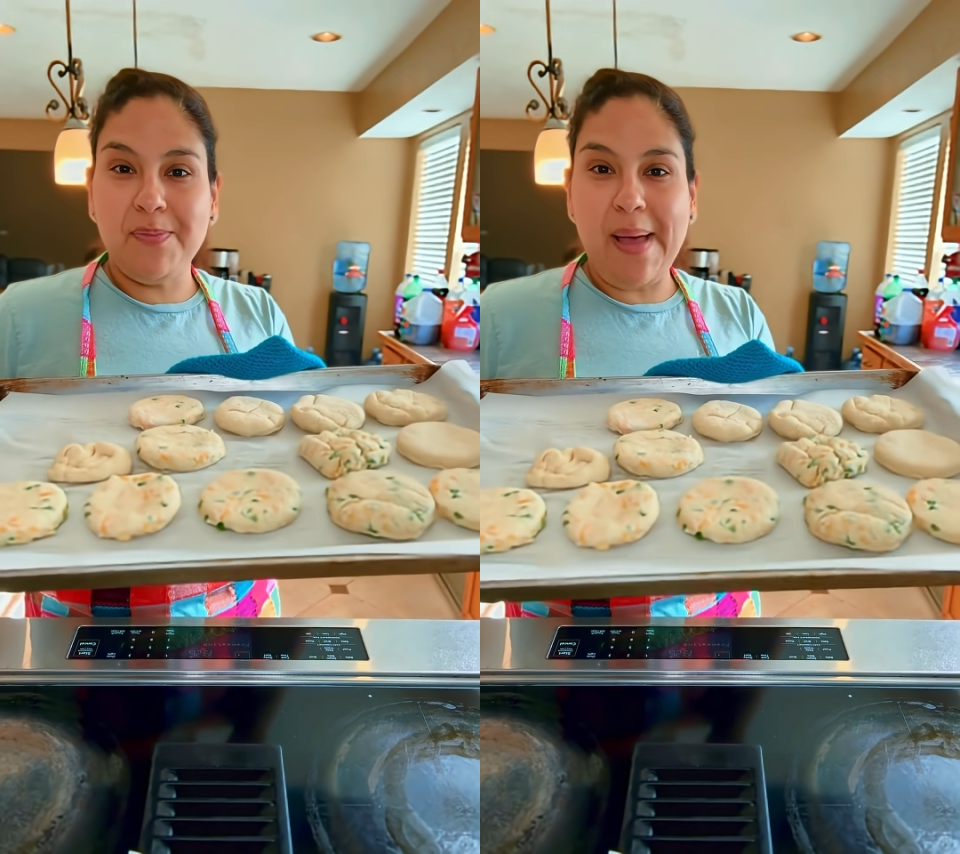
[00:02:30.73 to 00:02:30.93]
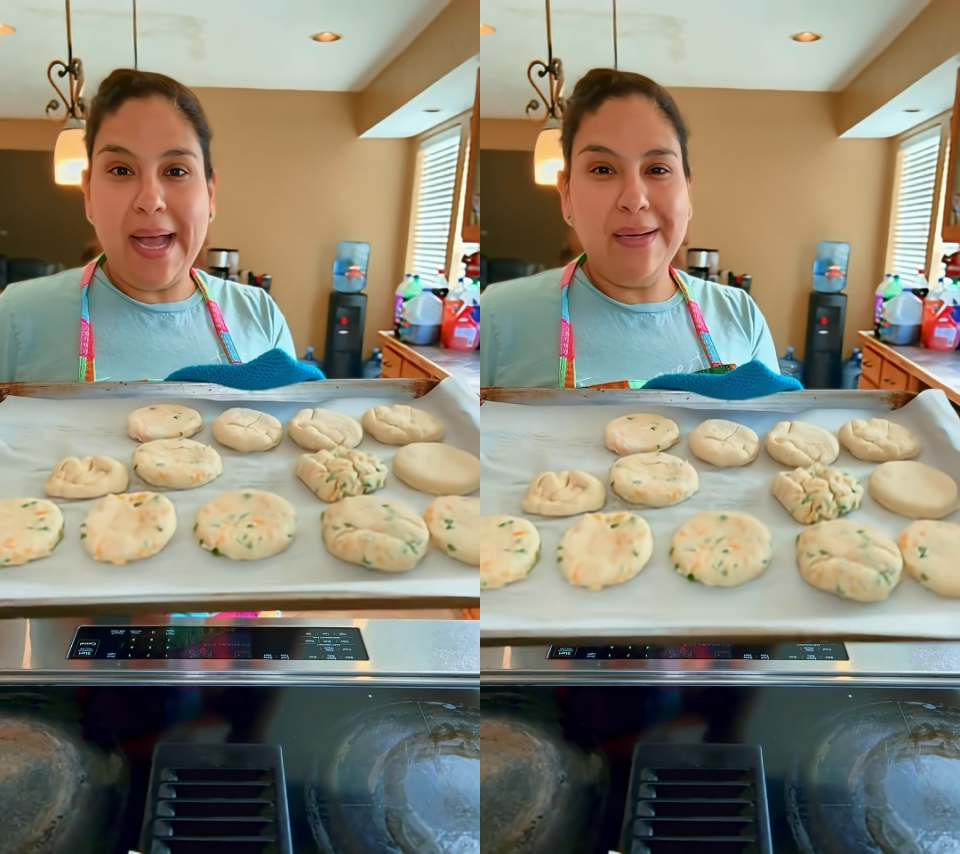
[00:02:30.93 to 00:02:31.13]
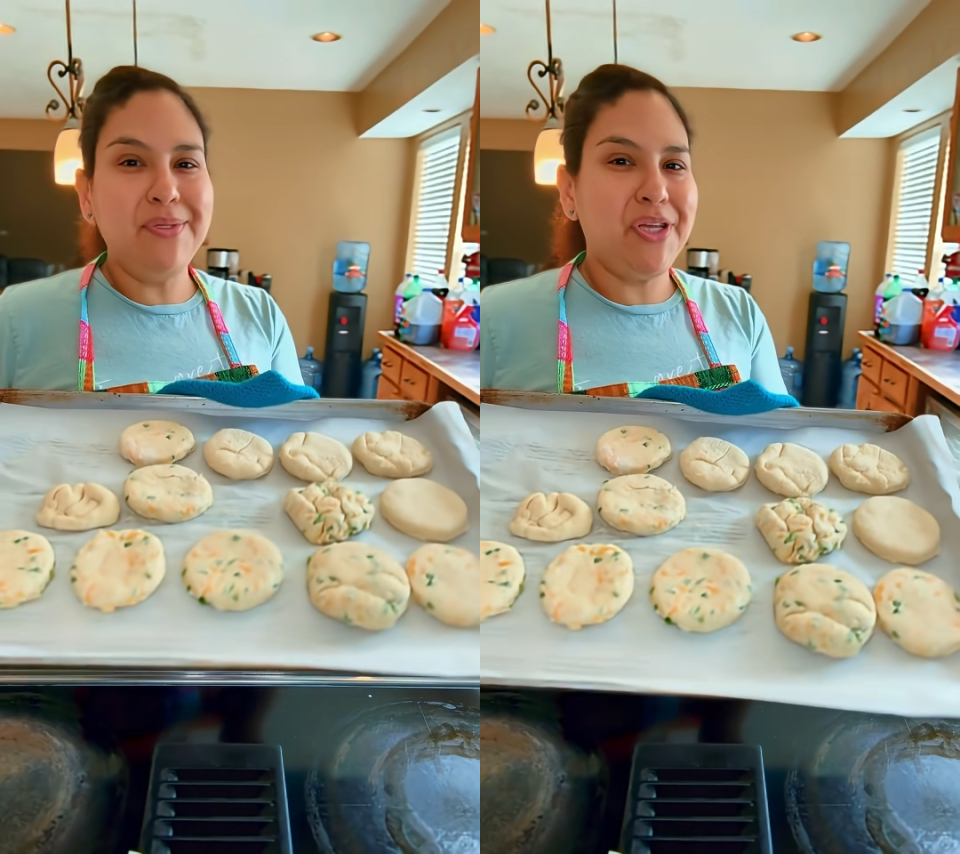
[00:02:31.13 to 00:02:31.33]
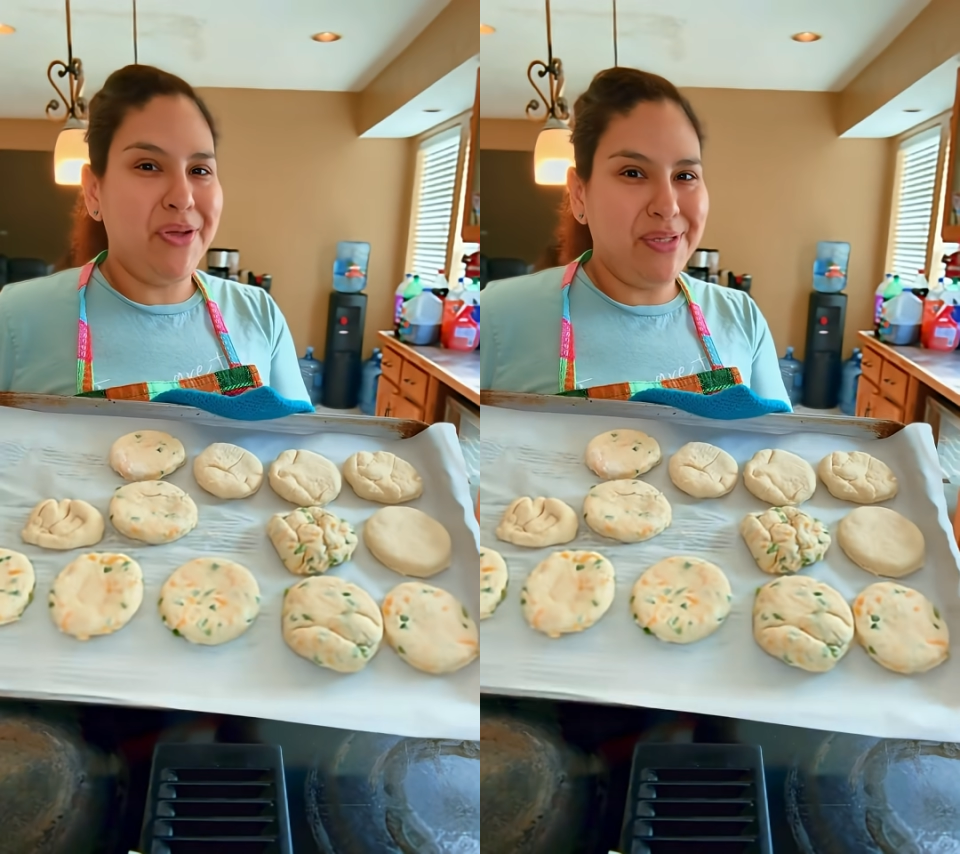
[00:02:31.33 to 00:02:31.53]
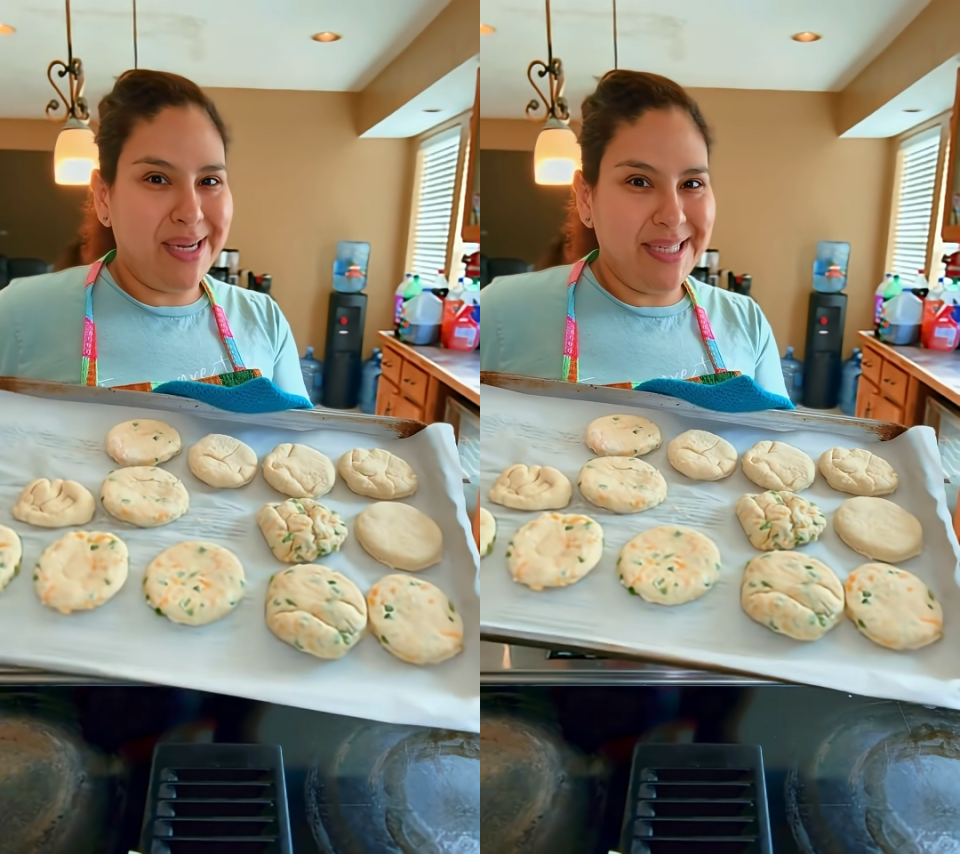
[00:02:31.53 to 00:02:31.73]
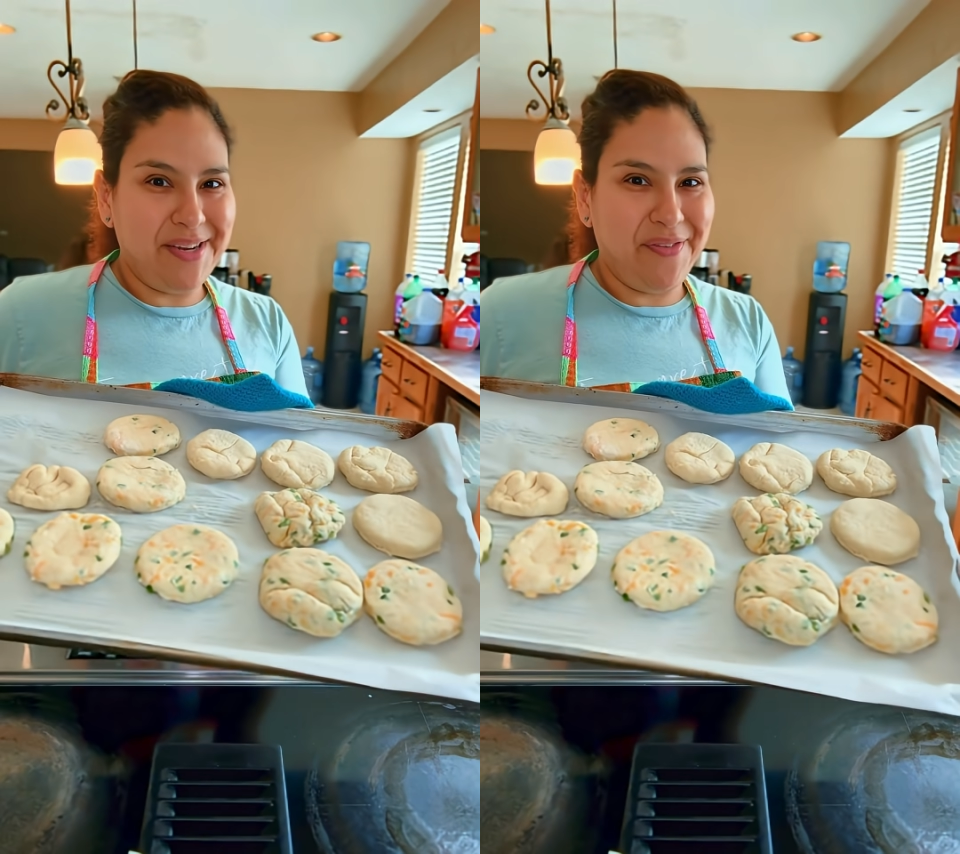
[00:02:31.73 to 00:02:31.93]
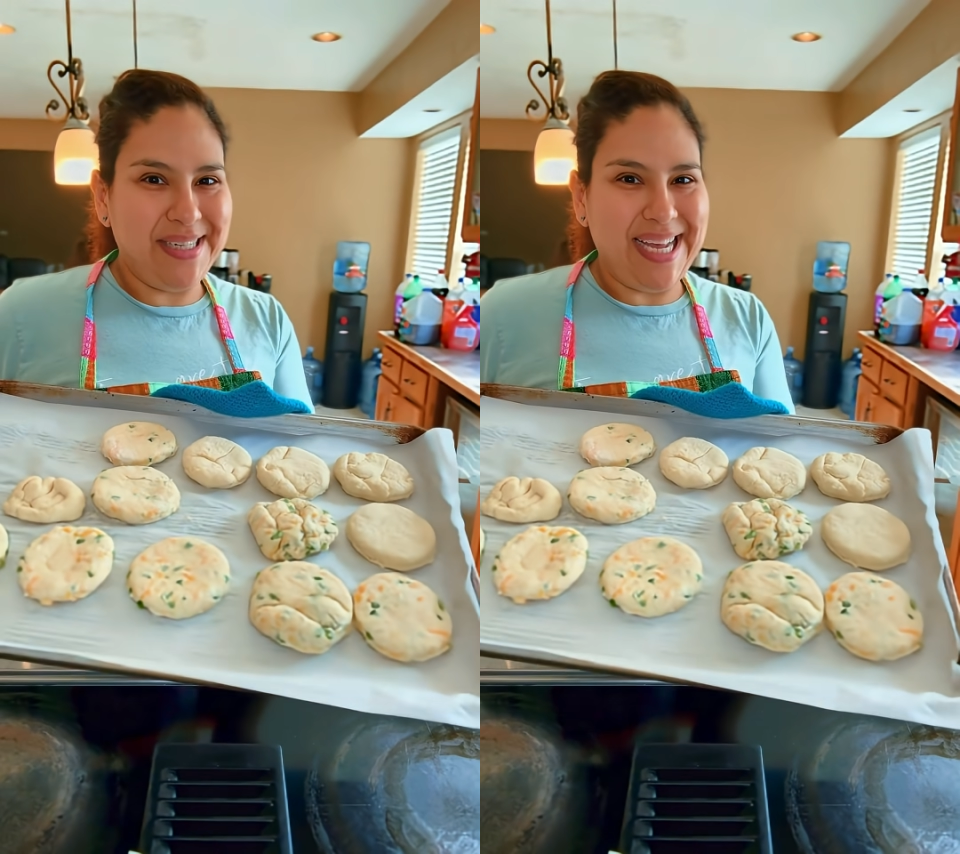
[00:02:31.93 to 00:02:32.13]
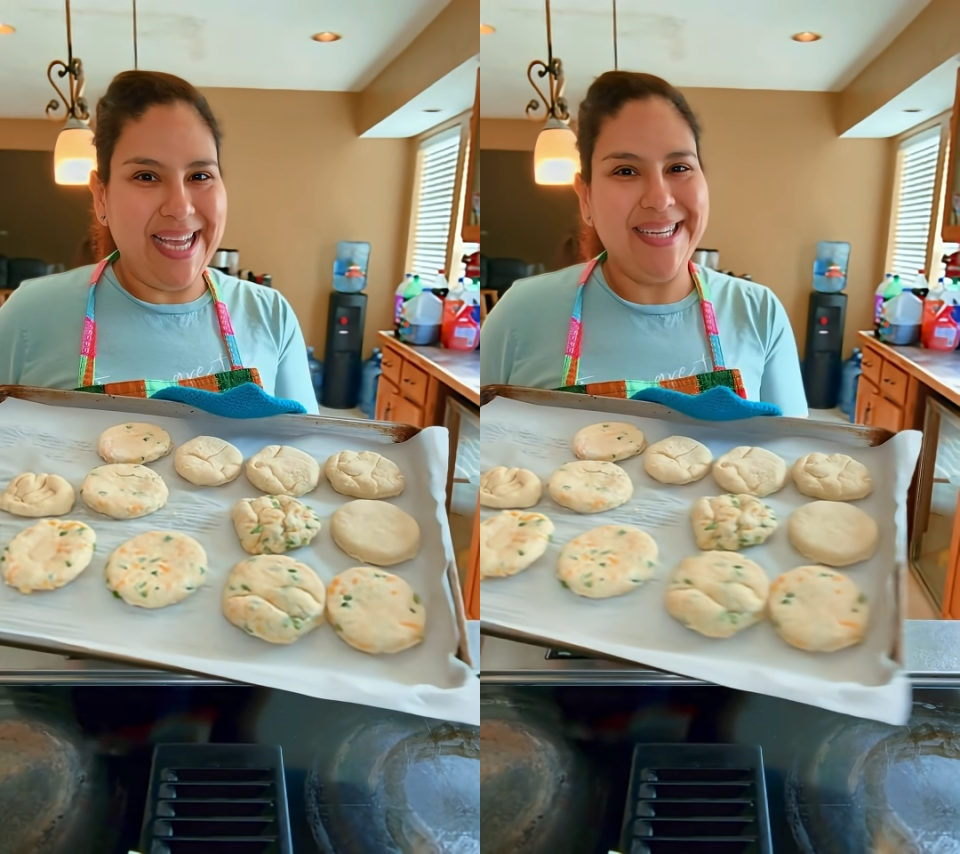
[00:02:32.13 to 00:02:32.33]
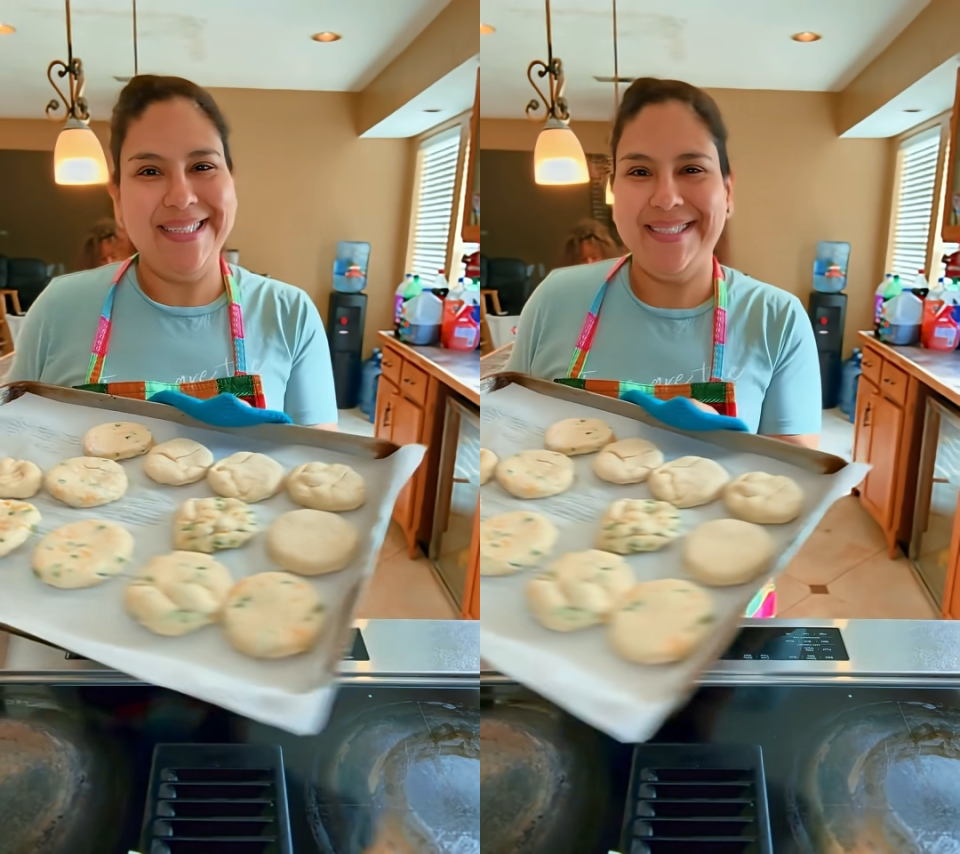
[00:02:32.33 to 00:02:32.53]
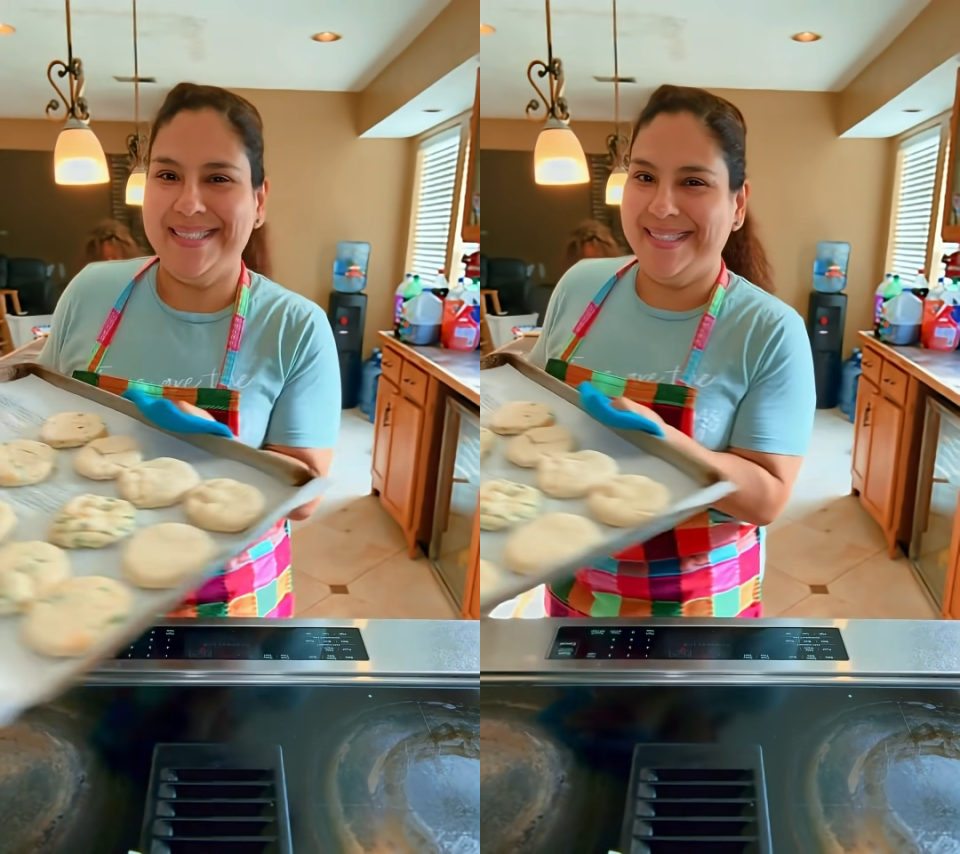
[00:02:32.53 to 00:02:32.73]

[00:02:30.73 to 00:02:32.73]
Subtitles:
just bag them to use on a different day.